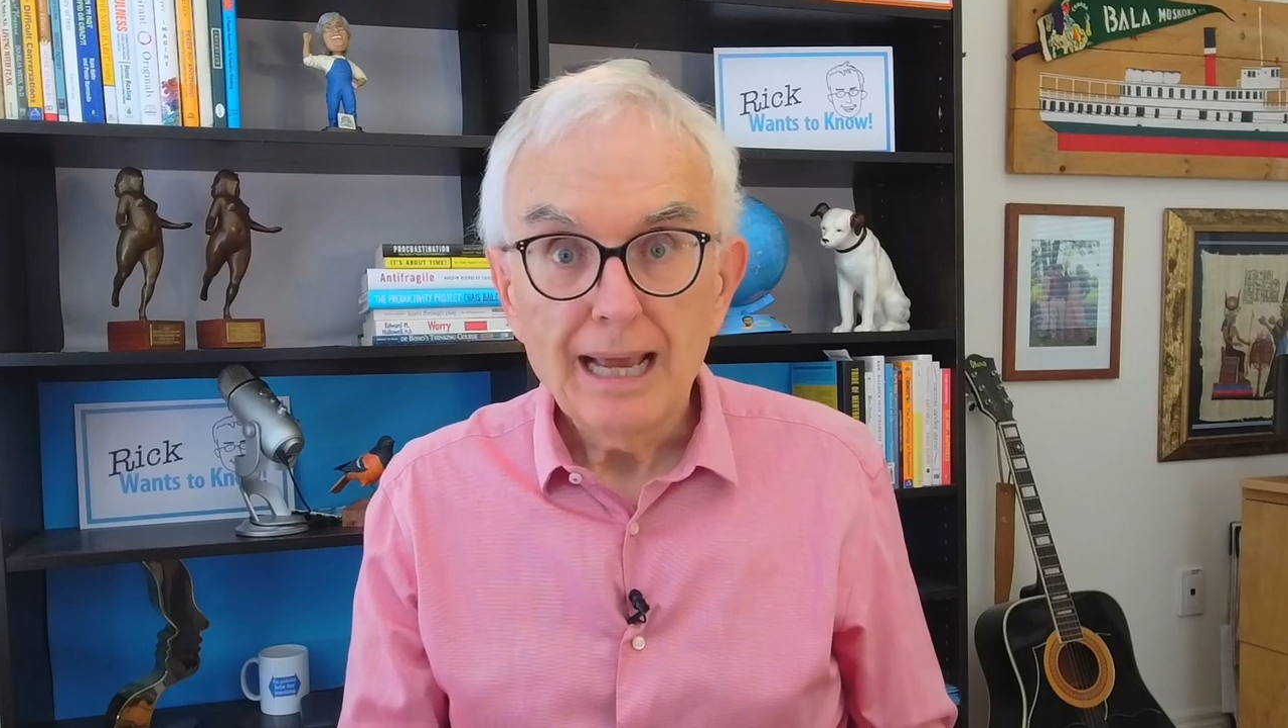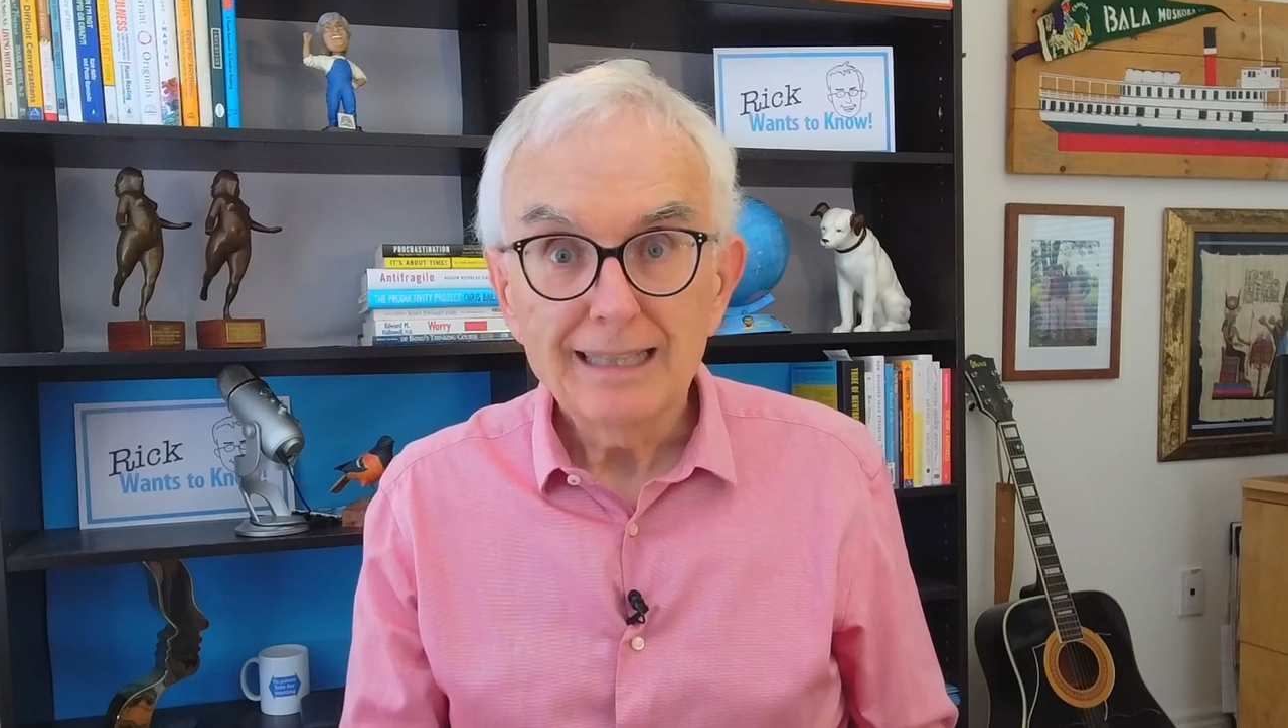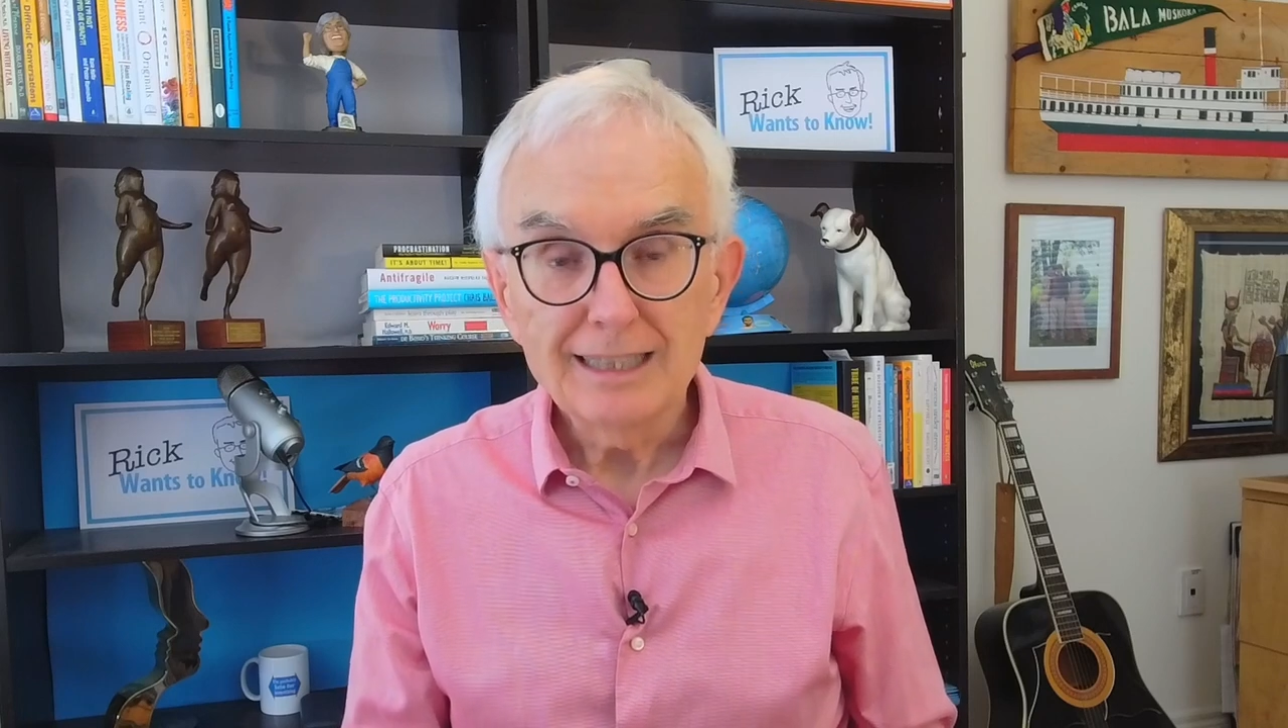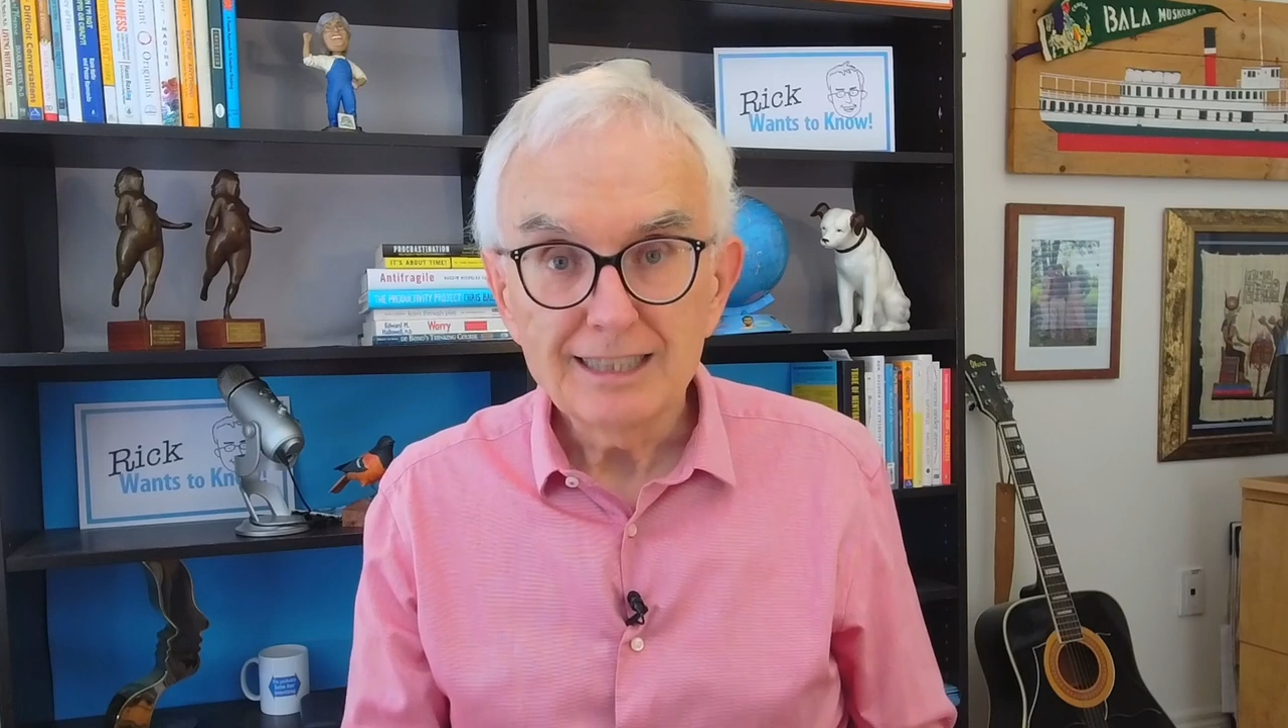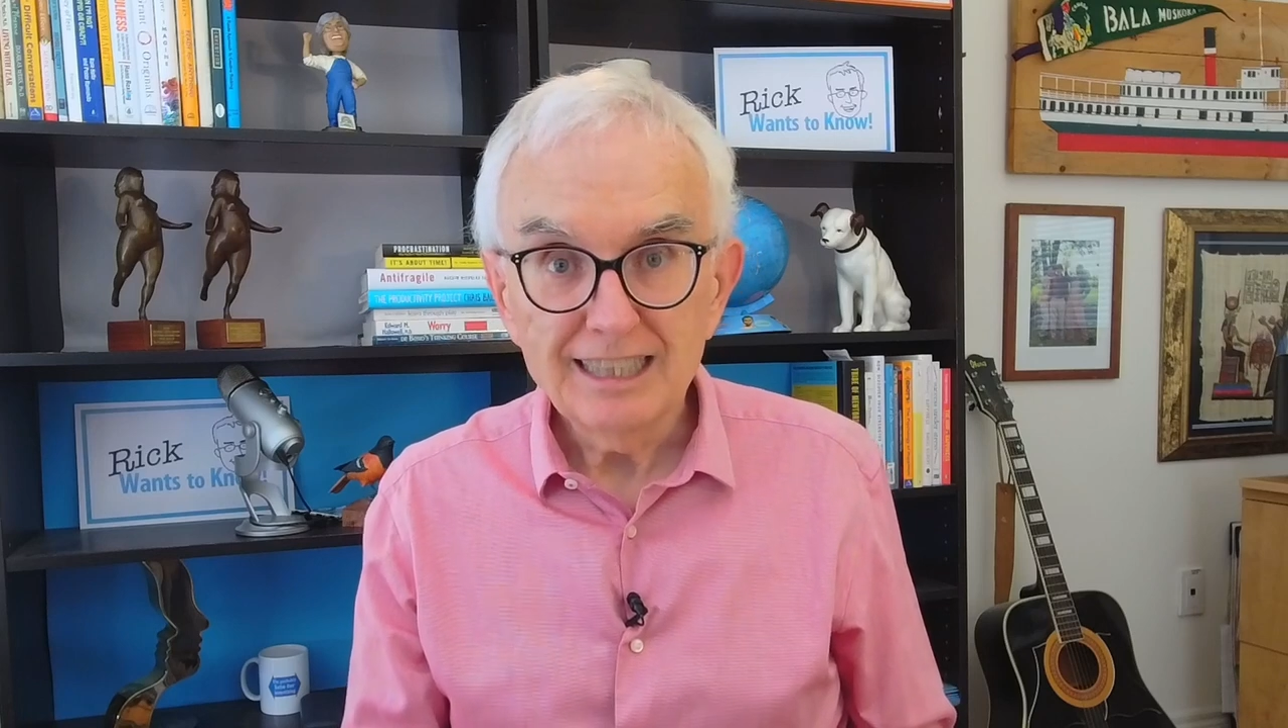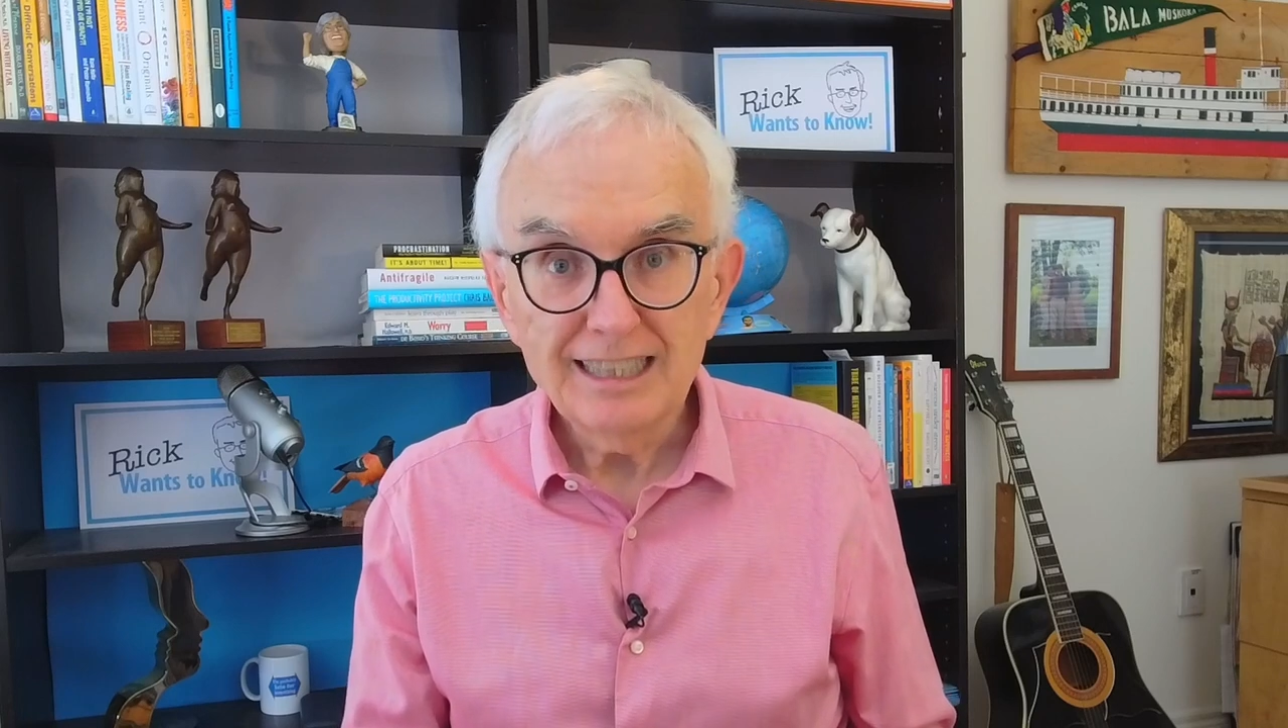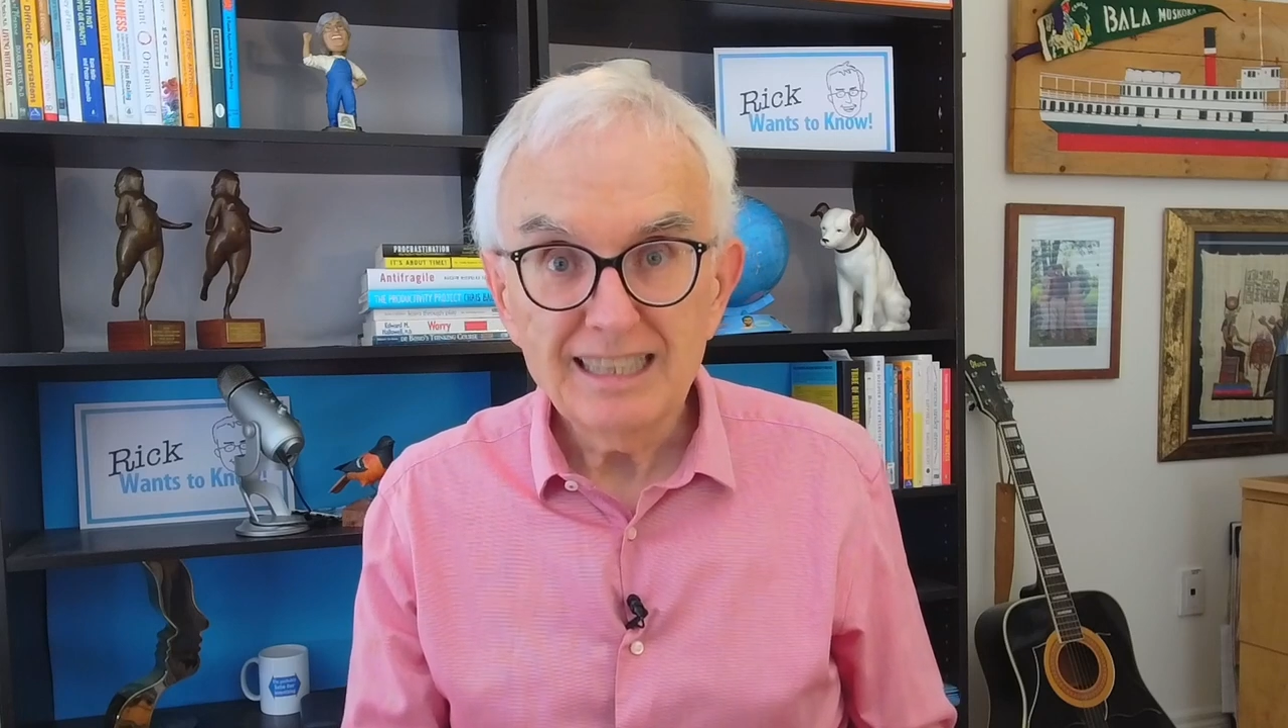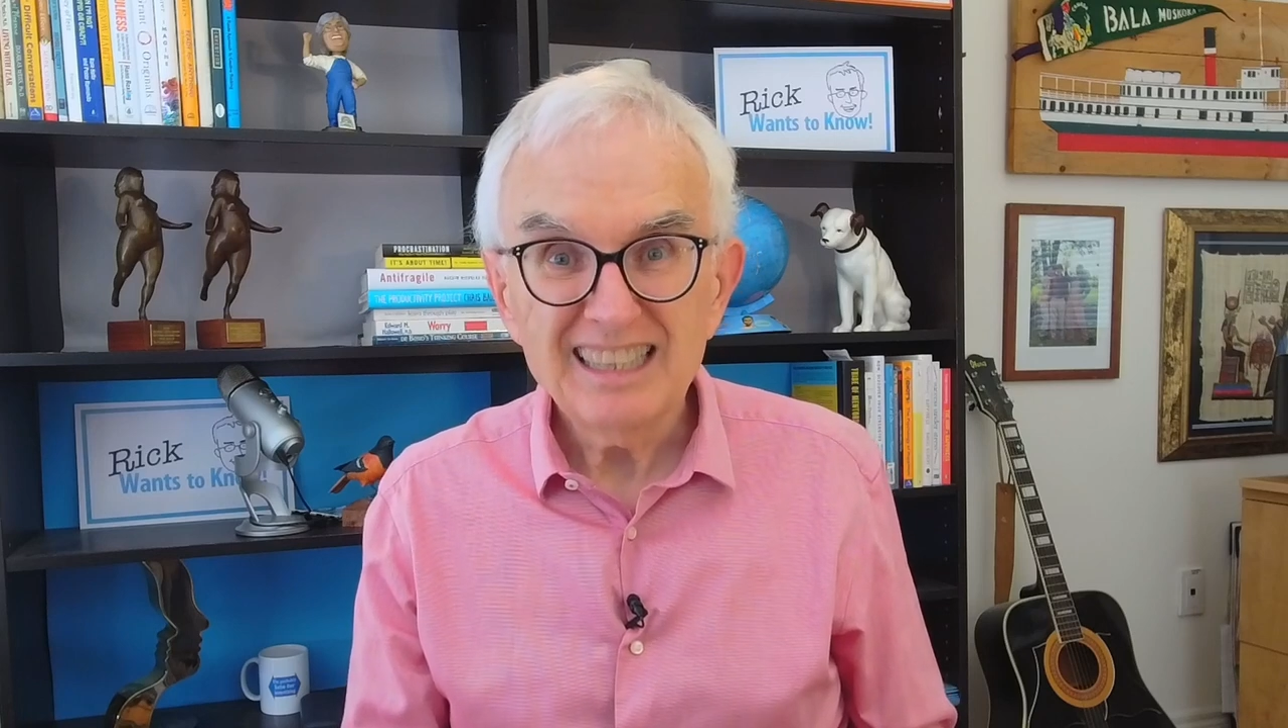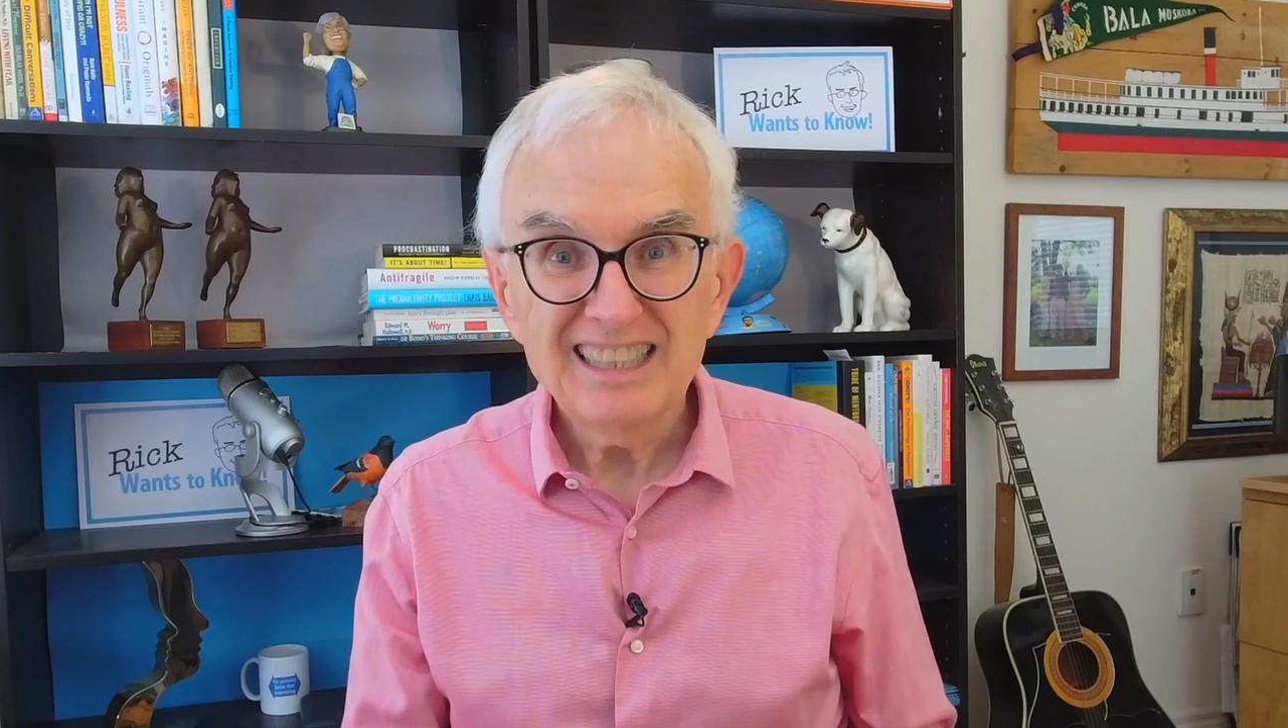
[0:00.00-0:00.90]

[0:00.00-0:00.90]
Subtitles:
And the city